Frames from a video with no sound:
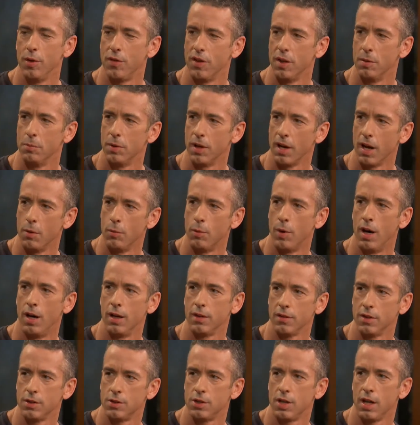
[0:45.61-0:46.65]
with it, but I
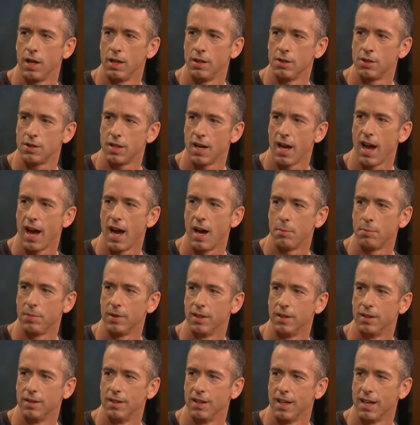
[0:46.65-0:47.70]
want the change to
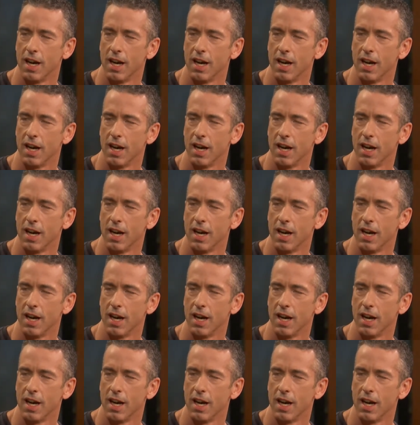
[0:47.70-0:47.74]
happen.